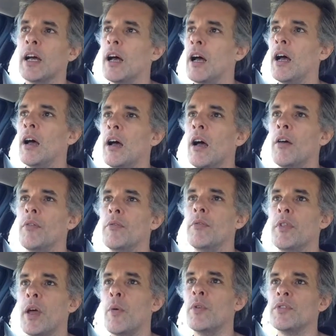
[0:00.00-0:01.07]
Uh,
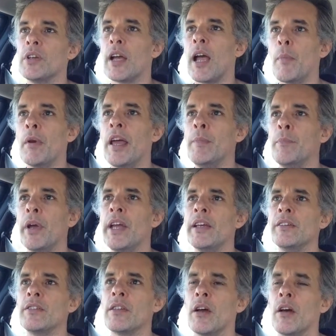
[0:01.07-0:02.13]
there was a couple of
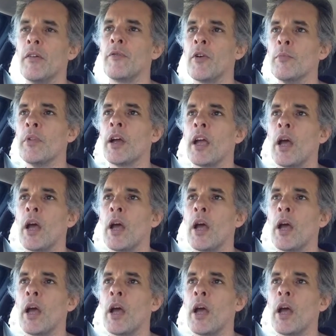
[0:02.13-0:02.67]
MPs from the